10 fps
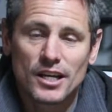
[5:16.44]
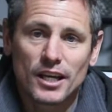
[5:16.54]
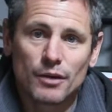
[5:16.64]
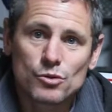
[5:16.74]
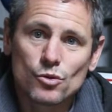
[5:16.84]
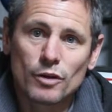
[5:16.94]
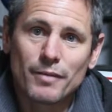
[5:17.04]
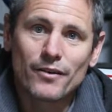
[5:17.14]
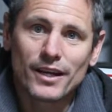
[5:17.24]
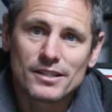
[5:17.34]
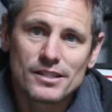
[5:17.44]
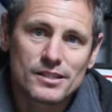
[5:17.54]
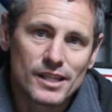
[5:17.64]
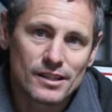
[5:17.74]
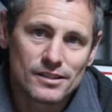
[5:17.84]
it was all about getting
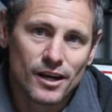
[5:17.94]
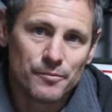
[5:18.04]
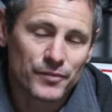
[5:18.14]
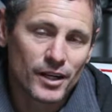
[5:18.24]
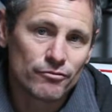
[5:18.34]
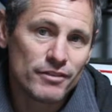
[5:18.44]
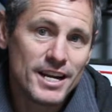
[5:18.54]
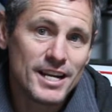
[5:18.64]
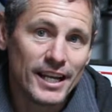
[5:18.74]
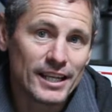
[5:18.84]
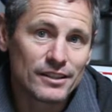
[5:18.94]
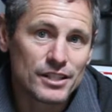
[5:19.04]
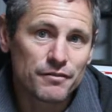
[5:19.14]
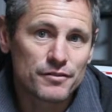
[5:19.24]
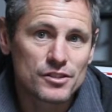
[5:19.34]
seat time, and really the
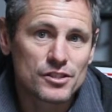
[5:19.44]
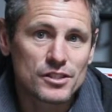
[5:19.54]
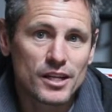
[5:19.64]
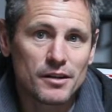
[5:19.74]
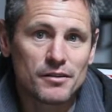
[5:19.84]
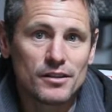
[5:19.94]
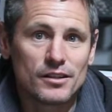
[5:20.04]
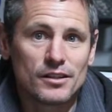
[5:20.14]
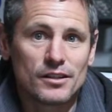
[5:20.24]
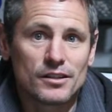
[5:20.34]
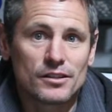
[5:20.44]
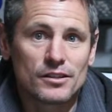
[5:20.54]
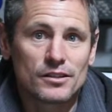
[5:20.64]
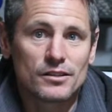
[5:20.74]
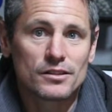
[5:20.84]
difference in
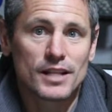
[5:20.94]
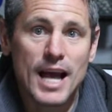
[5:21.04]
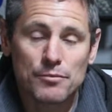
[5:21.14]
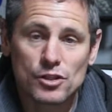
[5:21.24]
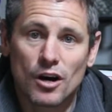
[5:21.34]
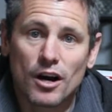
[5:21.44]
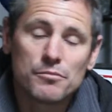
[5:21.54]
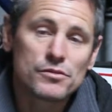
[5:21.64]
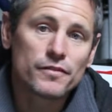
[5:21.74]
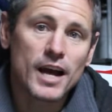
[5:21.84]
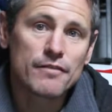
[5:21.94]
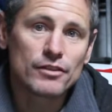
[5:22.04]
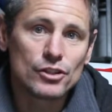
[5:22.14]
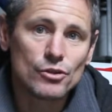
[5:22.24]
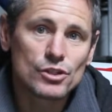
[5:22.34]
lap times for
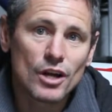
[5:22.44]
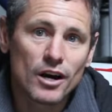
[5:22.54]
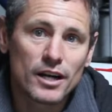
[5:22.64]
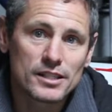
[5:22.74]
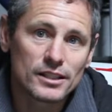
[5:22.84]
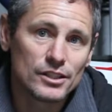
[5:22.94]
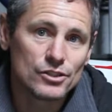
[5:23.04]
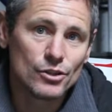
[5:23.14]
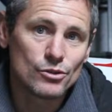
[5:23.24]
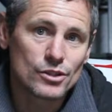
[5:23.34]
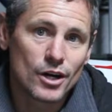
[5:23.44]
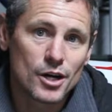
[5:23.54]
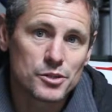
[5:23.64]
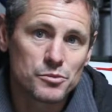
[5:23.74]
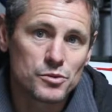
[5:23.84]
having new tyres and his used
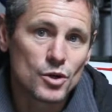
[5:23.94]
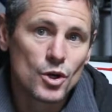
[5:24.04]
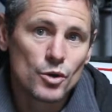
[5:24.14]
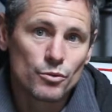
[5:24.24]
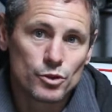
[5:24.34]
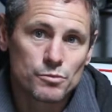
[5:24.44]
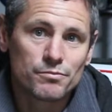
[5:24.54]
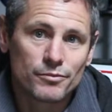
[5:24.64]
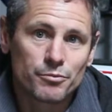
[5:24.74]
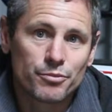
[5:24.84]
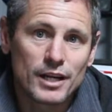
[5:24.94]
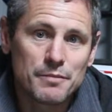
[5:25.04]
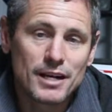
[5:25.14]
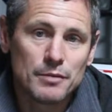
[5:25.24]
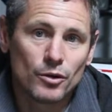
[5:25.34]
tyres was pretty
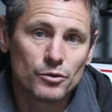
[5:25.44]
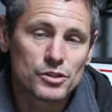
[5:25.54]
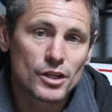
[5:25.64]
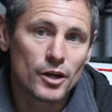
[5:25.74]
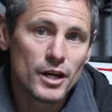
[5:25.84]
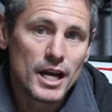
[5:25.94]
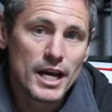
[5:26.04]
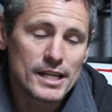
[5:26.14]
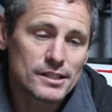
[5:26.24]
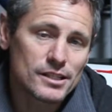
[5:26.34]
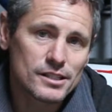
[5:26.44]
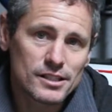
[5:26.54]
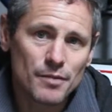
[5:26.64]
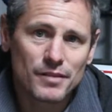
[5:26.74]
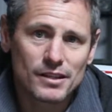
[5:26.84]
minimal. So it's just
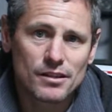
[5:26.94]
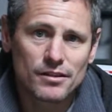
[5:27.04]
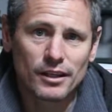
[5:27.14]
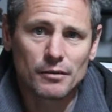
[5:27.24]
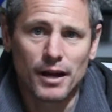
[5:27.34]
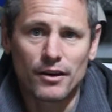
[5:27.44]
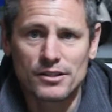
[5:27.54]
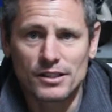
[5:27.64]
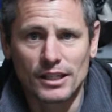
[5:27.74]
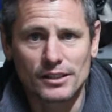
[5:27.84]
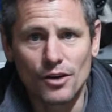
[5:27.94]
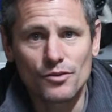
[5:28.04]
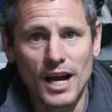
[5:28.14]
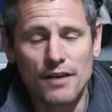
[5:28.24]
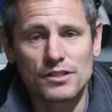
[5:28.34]
something to think about, is that you
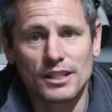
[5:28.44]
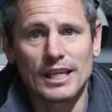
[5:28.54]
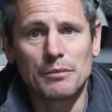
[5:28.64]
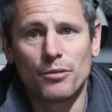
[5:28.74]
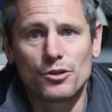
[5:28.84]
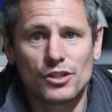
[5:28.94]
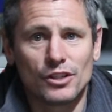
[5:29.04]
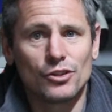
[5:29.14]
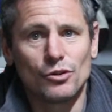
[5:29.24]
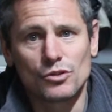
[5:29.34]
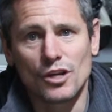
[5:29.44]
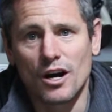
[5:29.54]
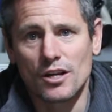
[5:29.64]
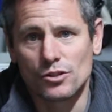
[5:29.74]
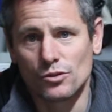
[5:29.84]
don't have to keep putting new
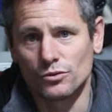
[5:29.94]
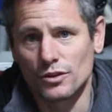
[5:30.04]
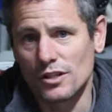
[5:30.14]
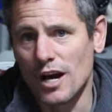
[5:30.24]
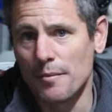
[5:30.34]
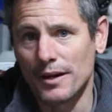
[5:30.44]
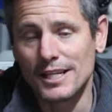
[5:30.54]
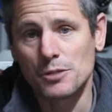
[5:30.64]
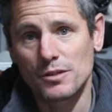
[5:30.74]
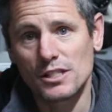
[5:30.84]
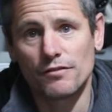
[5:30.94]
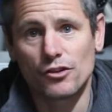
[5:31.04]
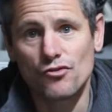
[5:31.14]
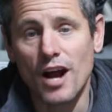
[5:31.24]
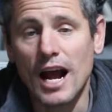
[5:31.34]
tyres on all the time. And this
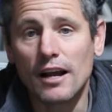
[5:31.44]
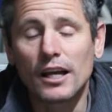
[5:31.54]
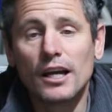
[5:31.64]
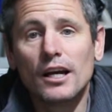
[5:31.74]
specific track,